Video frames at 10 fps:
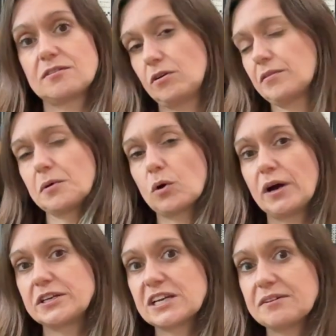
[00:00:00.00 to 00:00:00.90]
A lot of them are
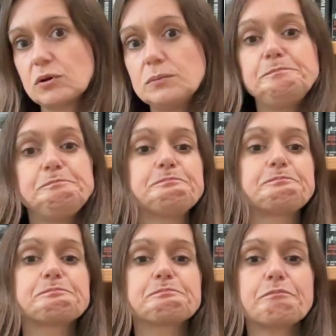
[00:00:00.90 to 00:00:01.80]
quite general.
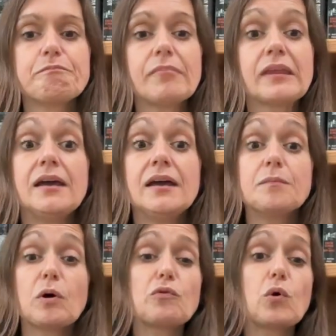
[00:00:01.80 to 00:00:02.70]

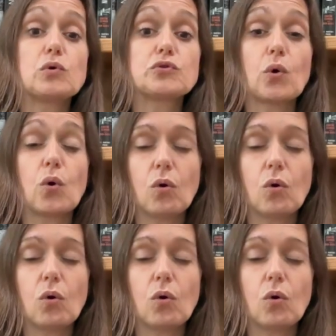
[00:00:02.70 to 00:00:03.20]
But of course,